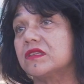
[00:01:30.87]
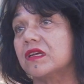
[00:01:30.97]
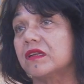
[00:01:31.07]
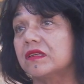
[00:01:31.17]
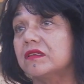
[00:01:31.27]
to
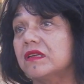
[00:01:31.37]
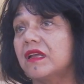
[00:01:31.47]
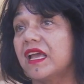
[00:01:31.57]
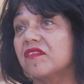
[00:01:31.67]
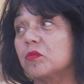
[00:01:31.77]
not
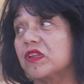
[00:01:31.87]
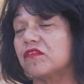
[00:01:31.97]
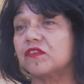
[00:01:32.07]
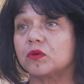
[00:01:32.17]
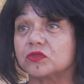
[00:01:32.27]
have them on
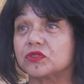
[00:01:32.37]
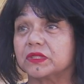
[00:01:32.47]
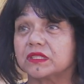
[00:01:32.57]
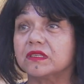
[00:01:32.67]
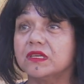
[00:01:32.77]
the phone
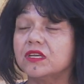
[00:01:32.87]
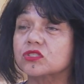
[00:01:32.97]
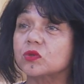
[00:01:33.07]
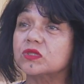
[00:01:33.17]
during school